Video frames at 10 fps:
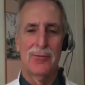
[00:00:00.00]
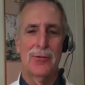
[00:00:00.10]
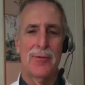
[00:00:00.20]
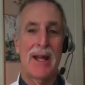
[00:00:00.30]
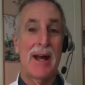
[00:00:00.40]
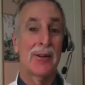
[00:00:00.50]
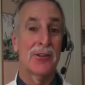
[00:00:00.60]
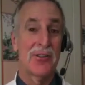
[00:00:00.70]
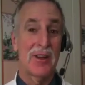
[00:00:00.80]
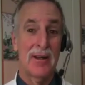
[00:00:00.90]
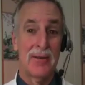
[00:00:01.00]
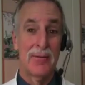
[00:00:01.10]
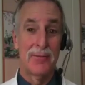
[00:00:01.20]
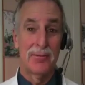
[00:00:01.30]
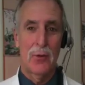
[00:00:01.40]
It comes from an
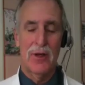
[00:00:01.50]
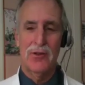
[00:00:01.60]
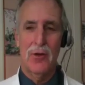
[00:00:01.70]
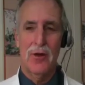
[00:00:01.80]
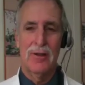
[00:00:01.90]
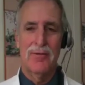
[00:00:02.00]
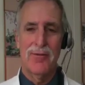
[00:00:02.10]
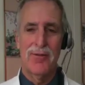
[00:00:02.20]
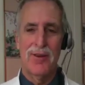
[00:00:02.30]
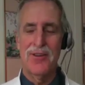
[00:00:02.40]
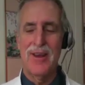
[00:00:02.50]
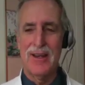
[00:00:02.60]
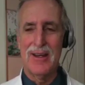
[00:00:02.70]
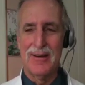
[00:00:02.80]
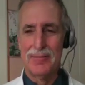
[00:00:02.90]
algae, which all of the
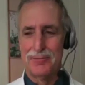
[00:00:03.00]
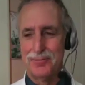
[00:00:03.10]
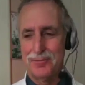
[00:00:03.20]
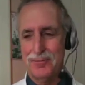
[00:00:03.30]
fish eat.